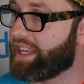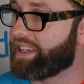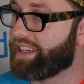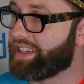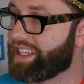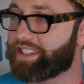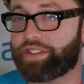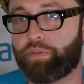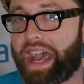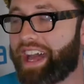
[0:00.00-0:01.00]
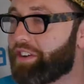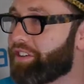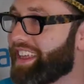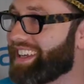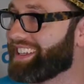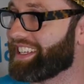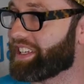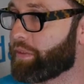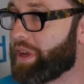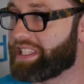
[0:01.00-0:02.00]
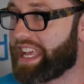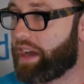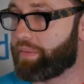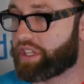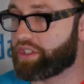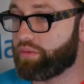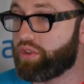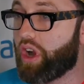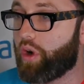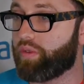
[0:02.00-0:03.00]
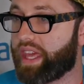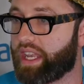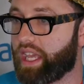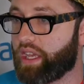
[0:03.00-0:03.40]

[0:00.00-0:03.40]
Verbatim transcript: Mm-hmm. It doesn't matter that it went down because you know that,